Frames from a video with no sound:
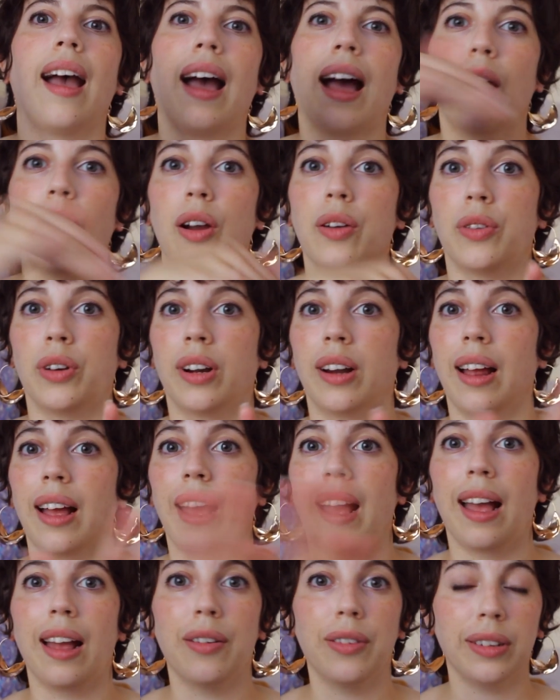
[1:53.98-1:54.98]
However,
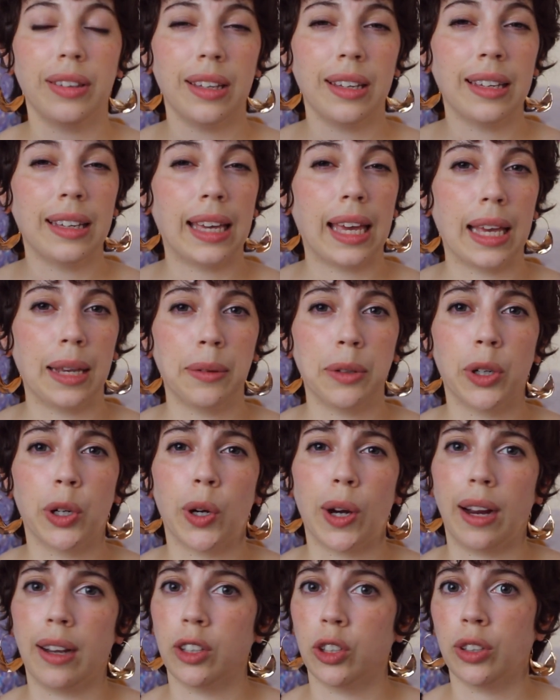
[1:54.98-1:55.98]
everything came
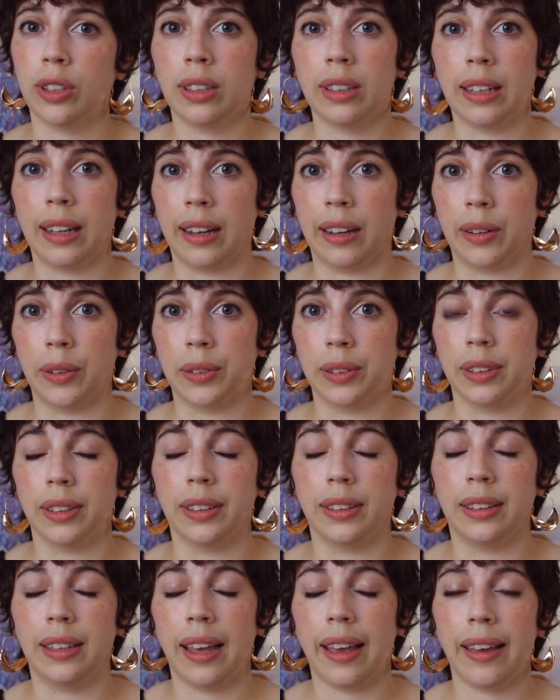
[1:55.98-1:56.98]
crashing down the
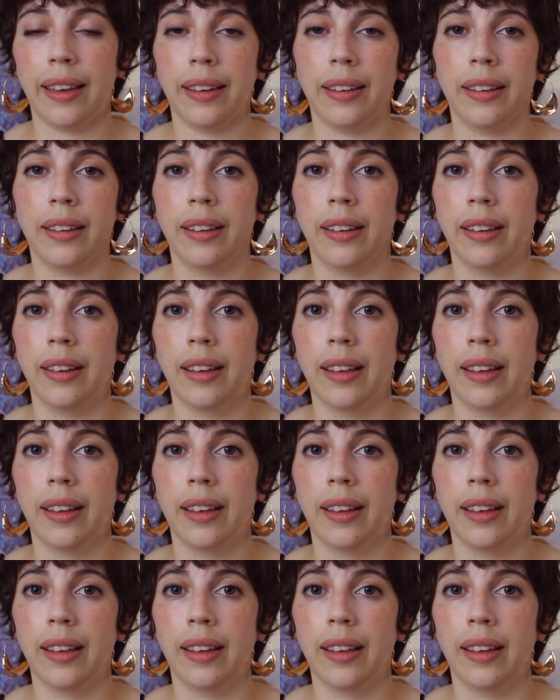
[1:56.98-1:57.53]
day